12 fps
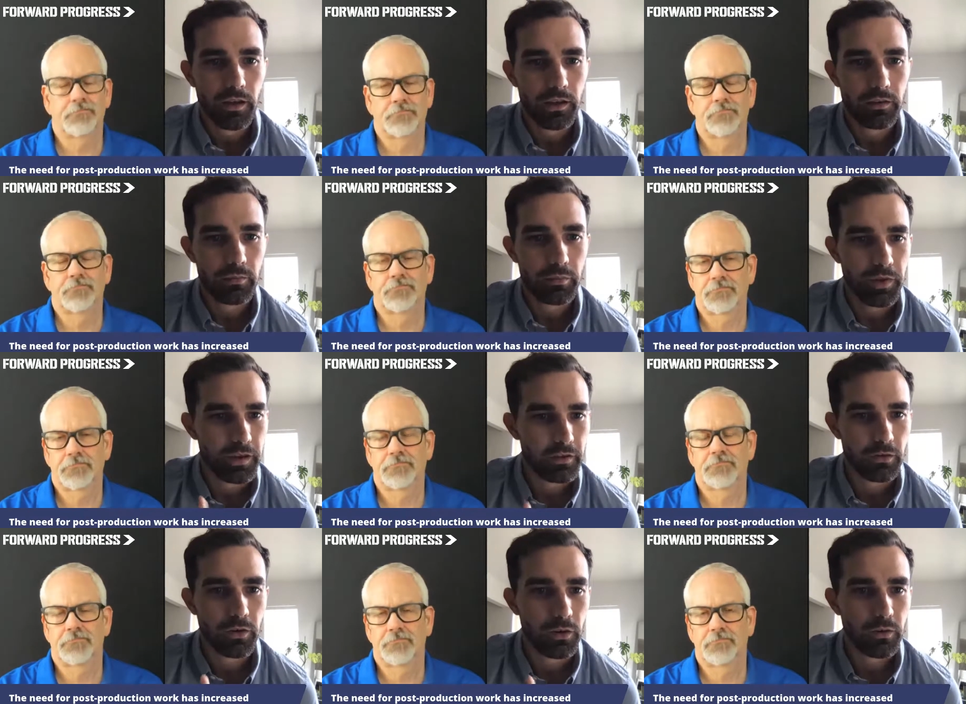Speaker 1: and
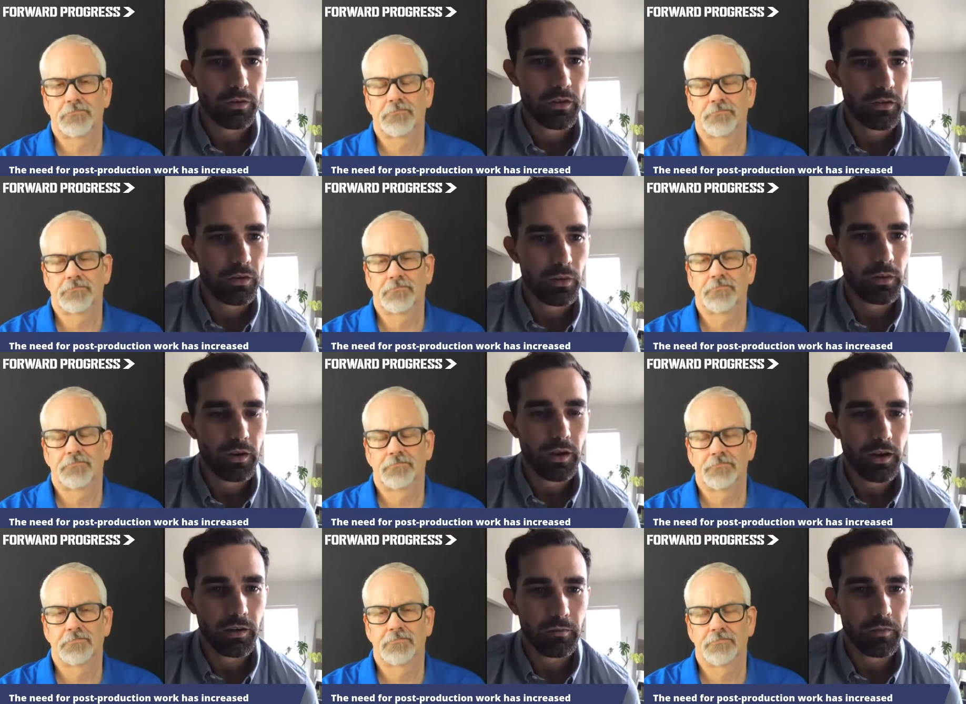pitch their own their own
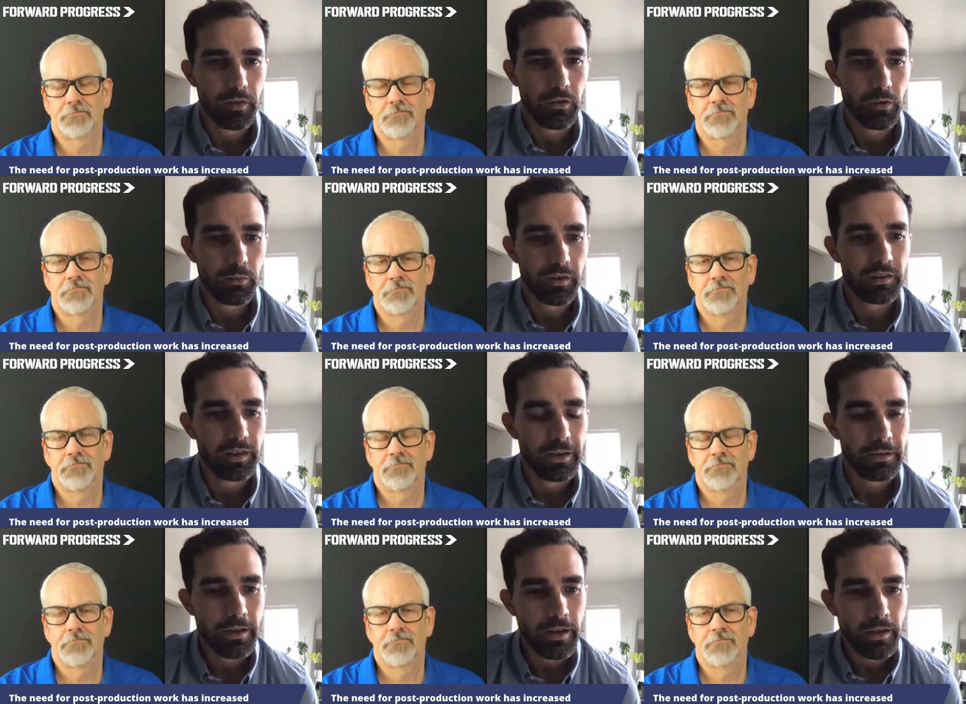uh, their own
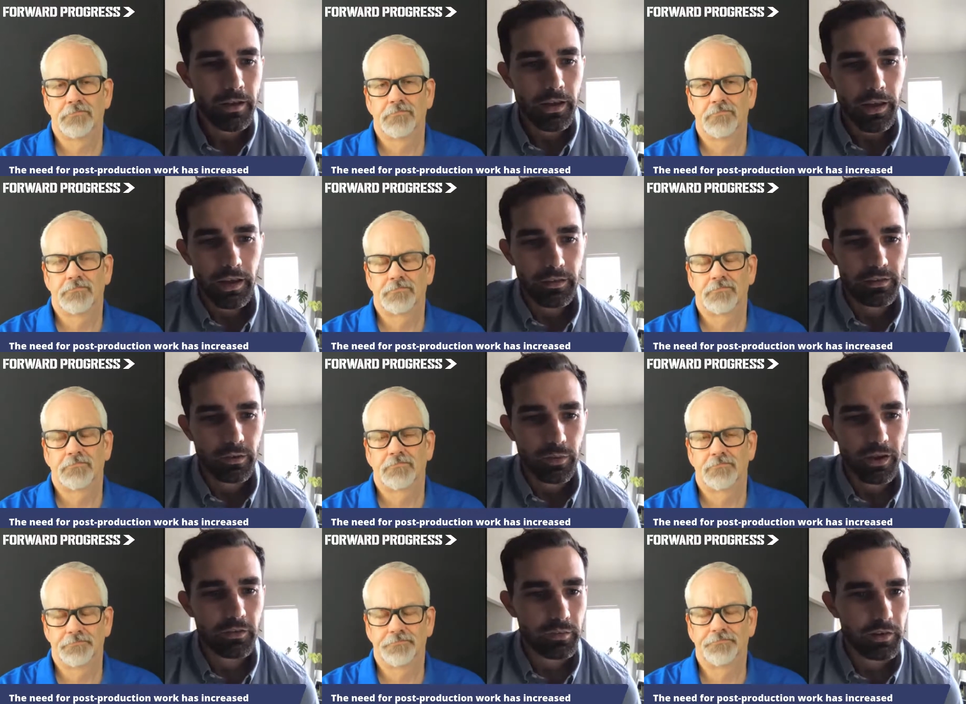mission and so
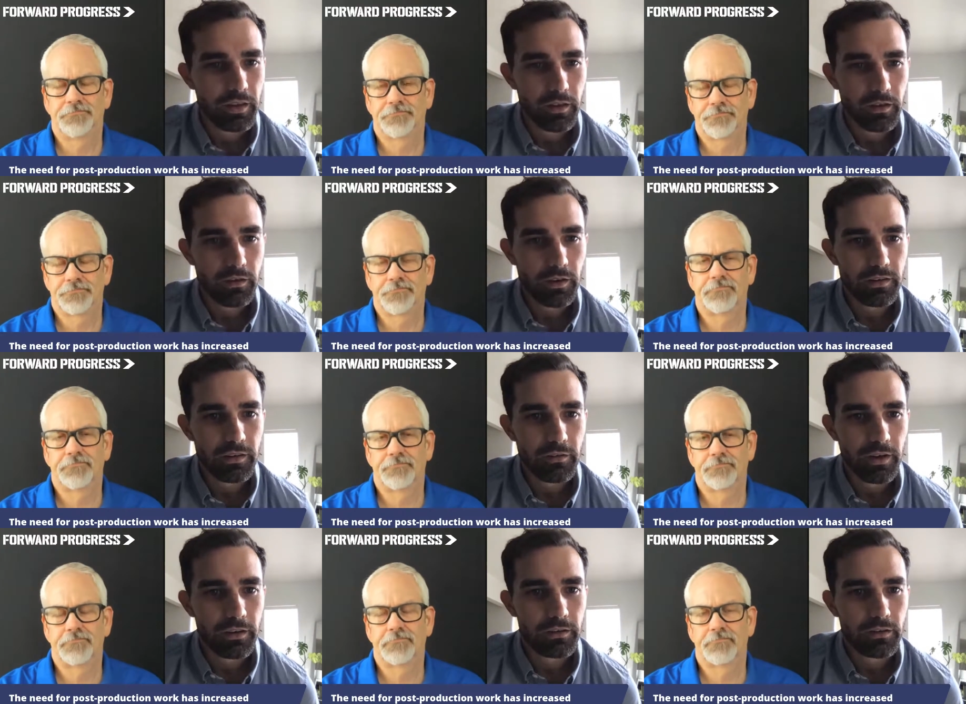we have to be the trusted
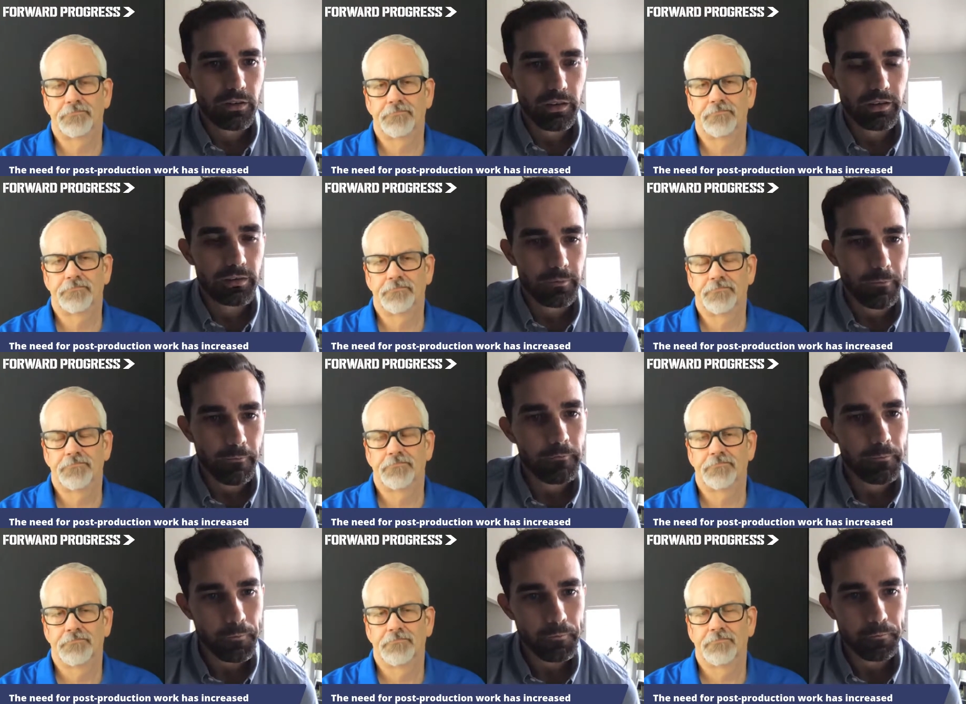advisor on this
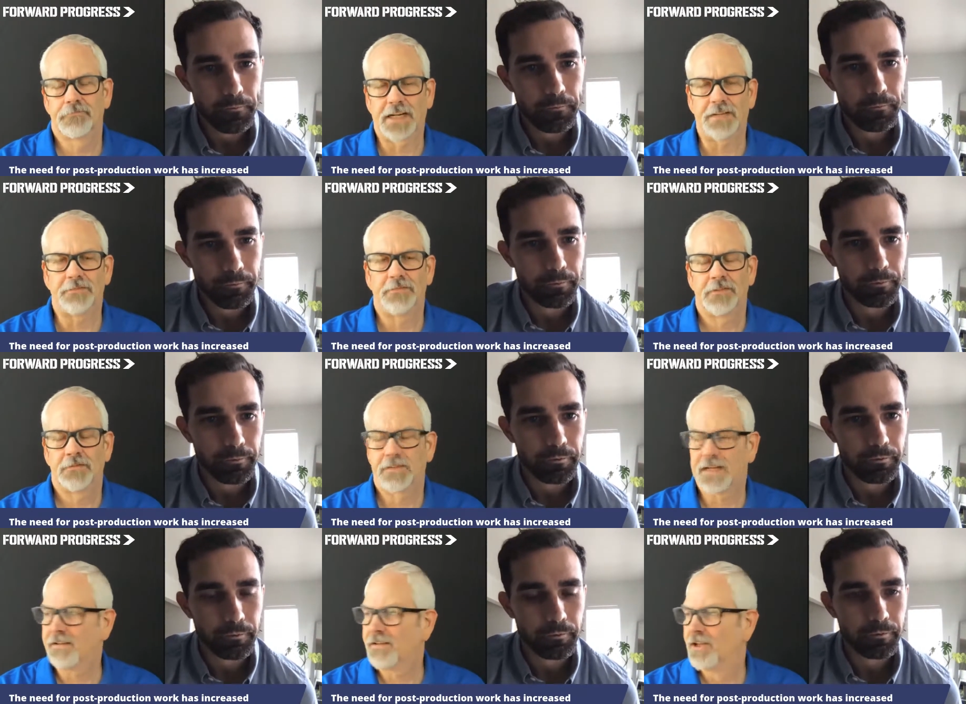
Speaker 2: Right,
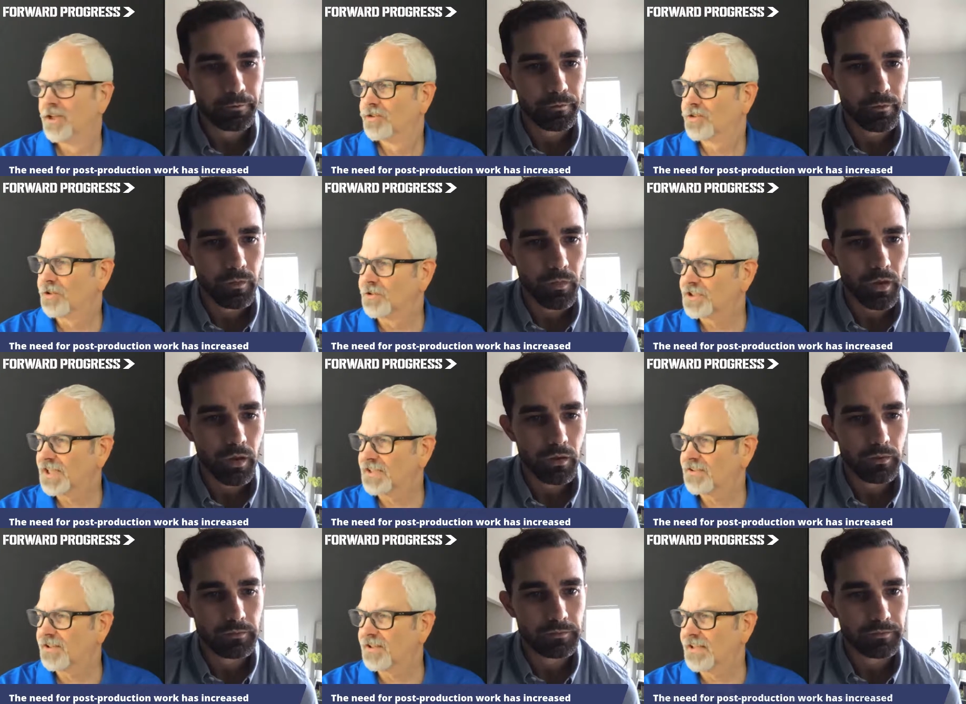right. So let's get
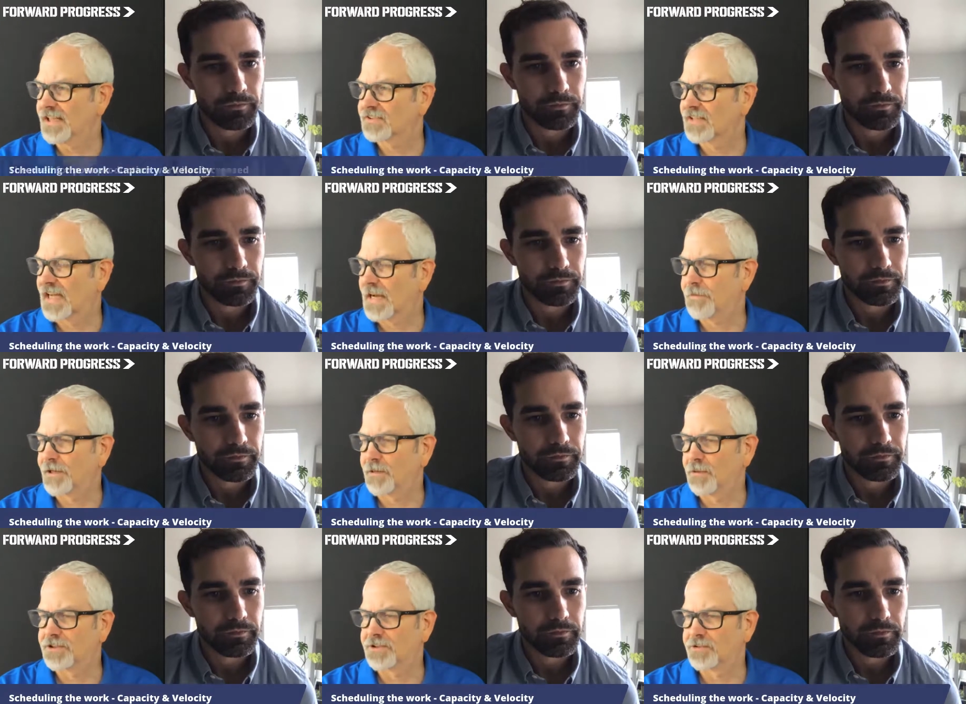to the next topic,
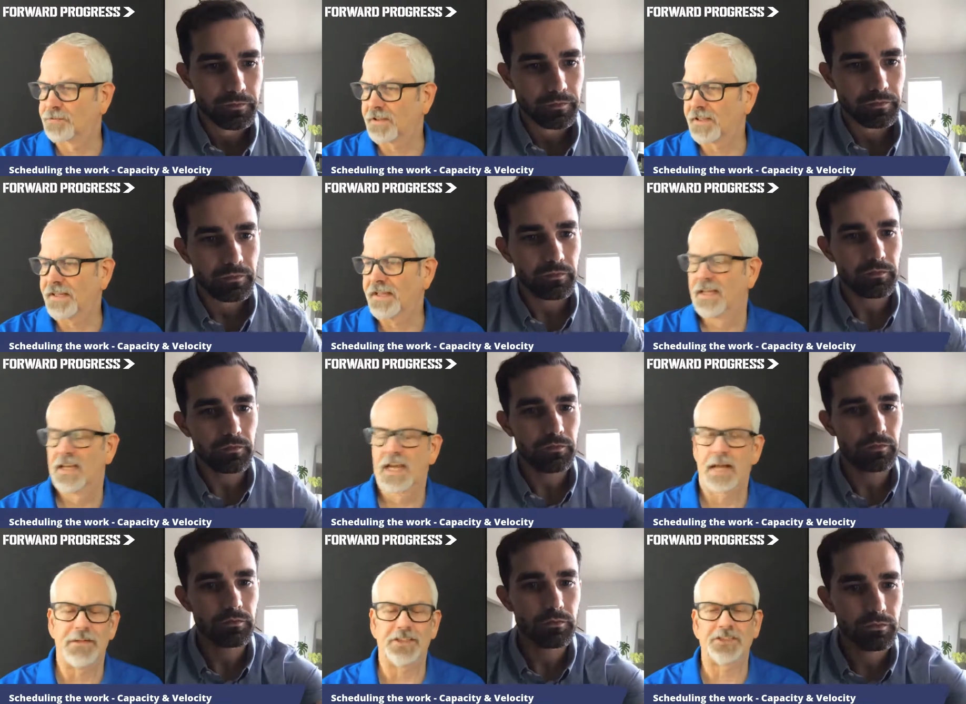which is really
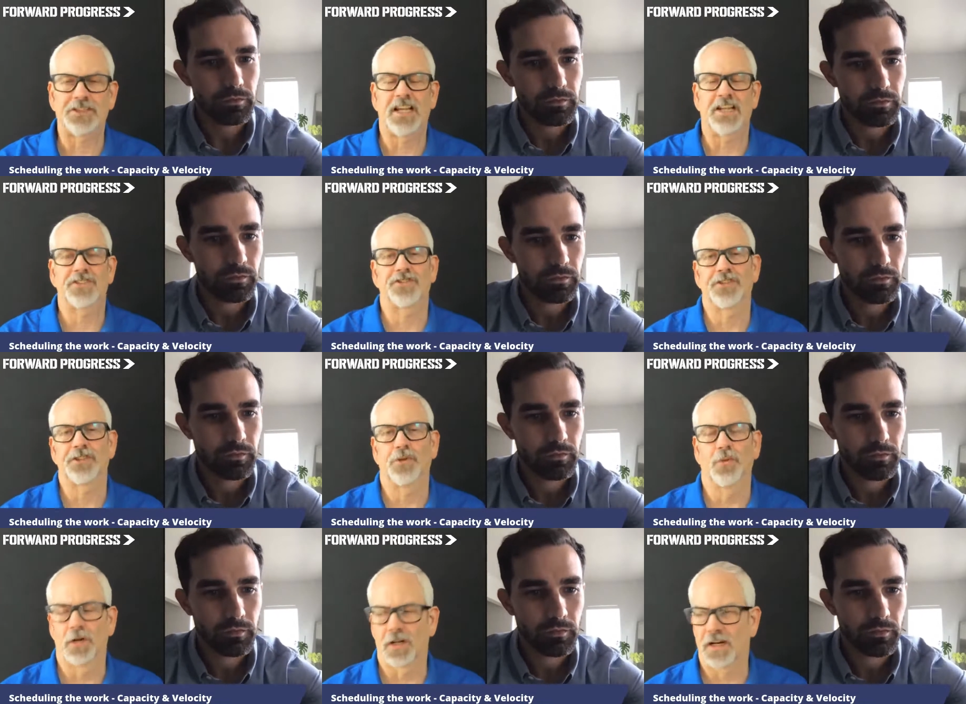about scheduling the
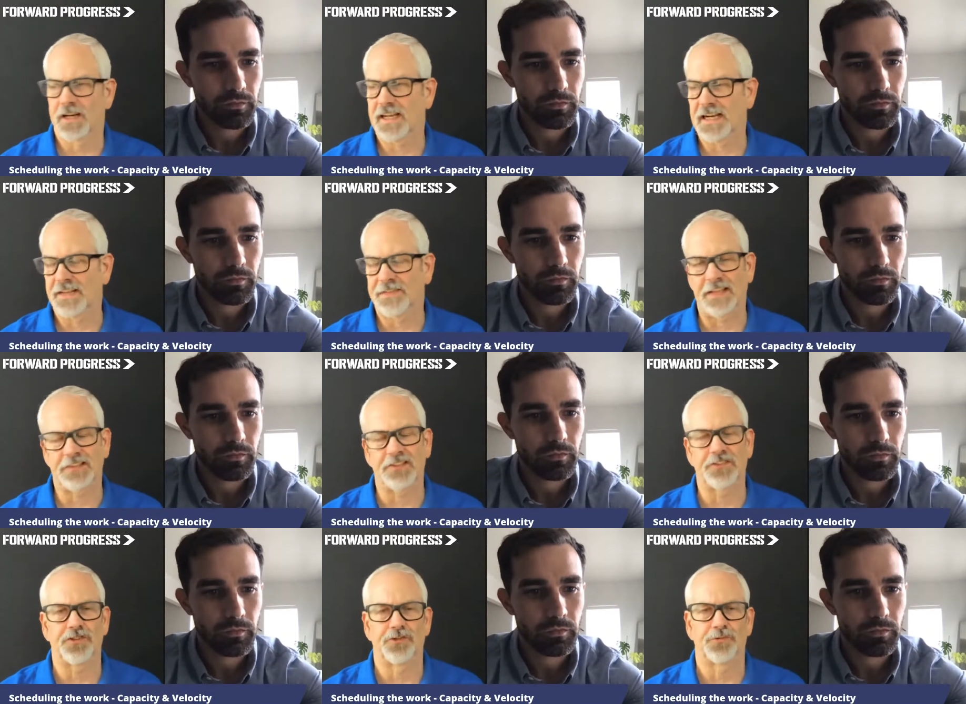work. And I think this is